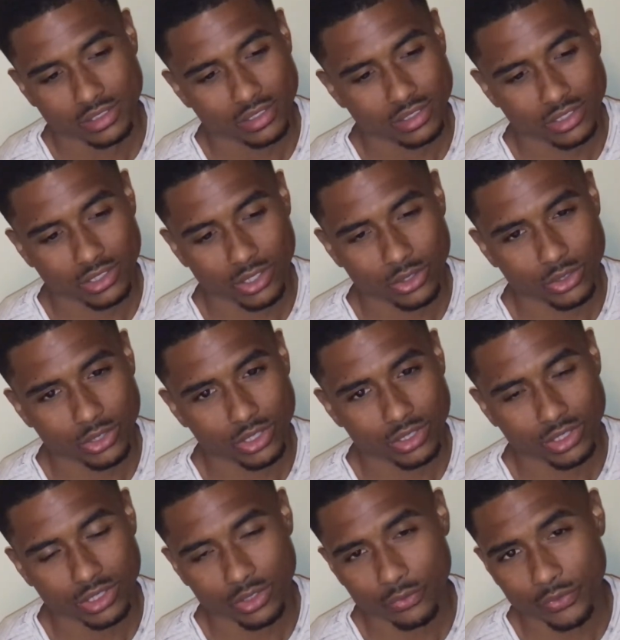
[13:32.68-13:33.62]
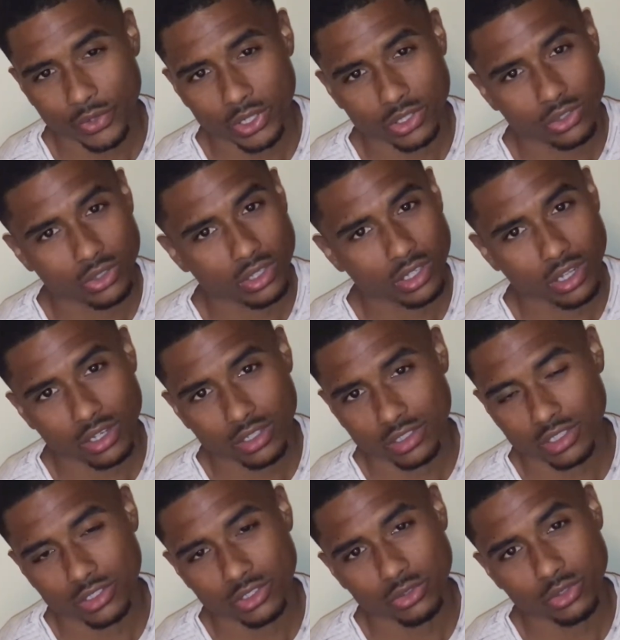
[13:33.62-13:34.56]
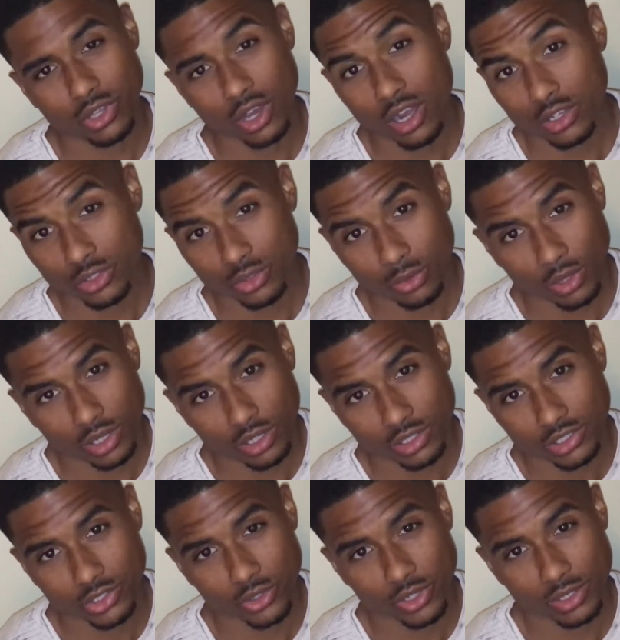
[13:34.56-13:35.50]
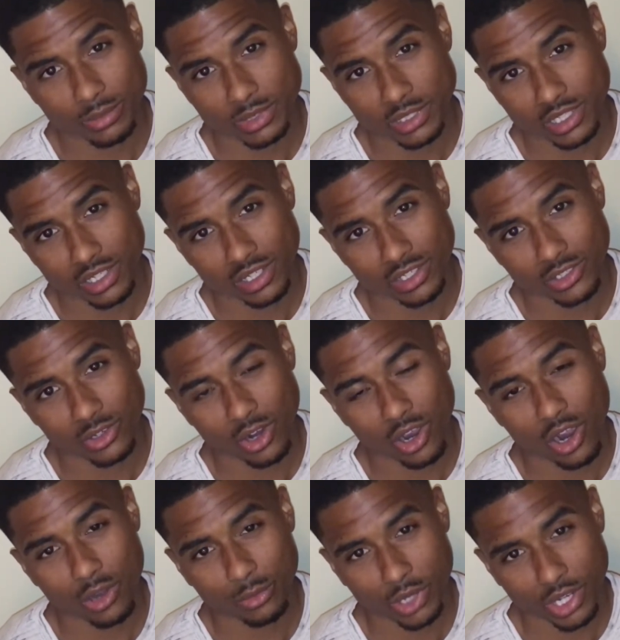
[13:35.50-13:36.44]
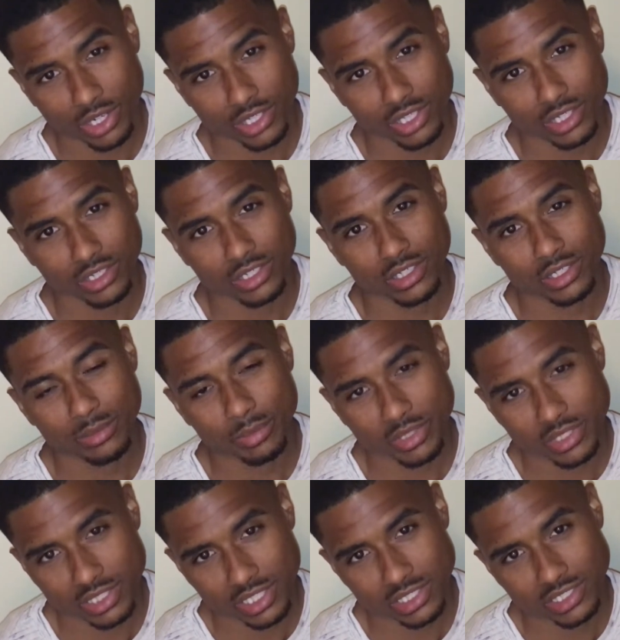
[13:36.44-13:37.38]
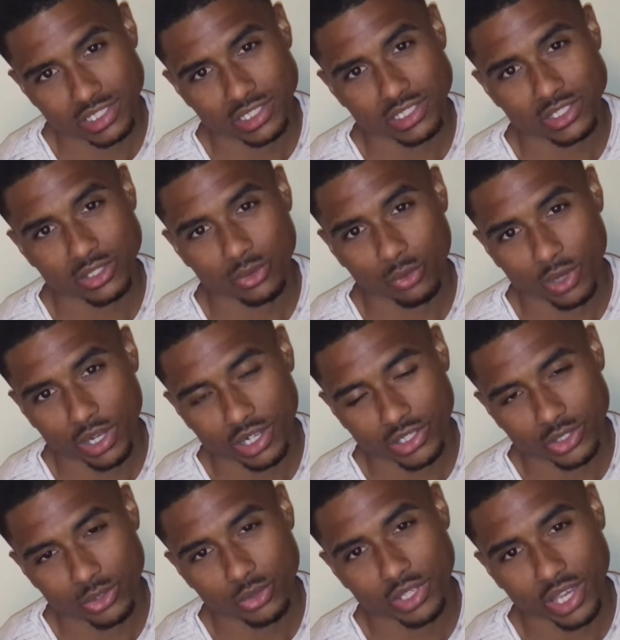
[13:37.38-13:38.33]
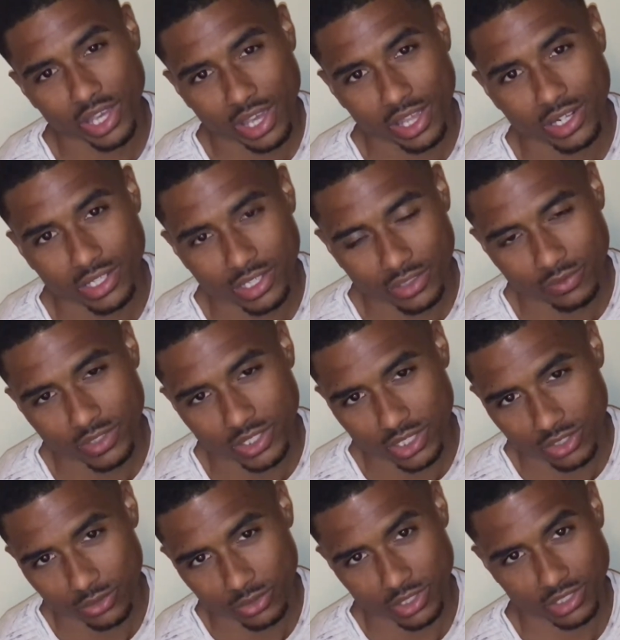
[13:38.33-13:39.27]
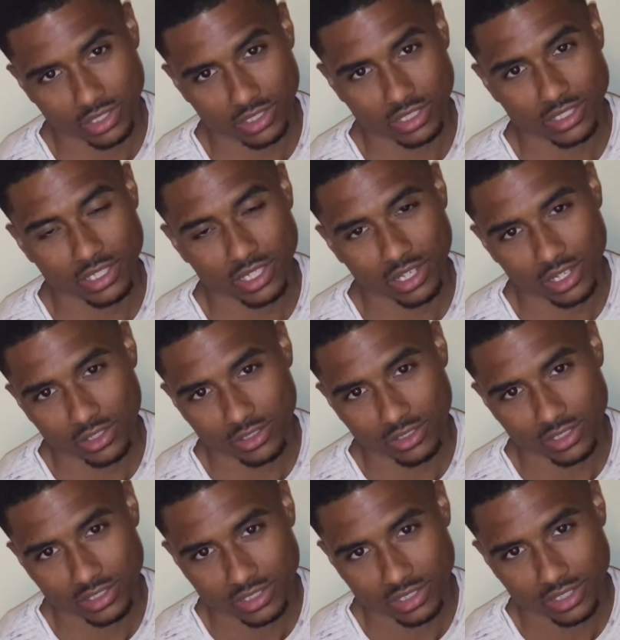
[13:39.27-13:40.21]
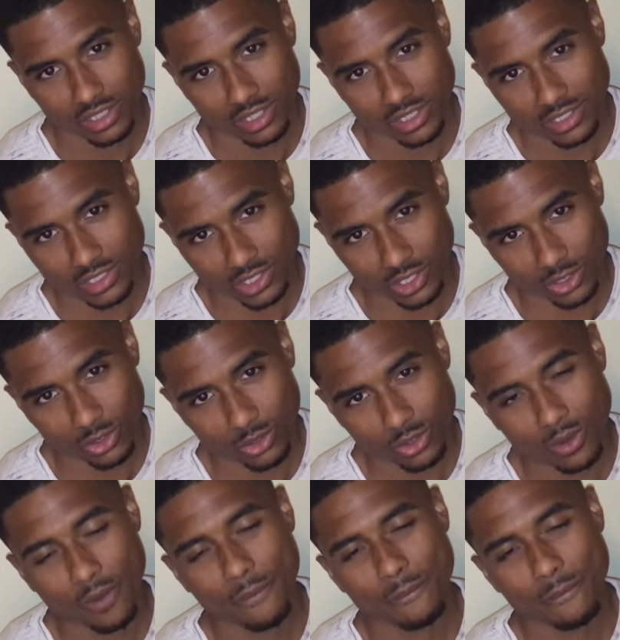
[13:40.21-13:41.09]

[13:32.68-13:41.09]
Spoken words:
you're further along than you thought you were. You know what I'm saying? You're already in a good position to where you can give generously to others. So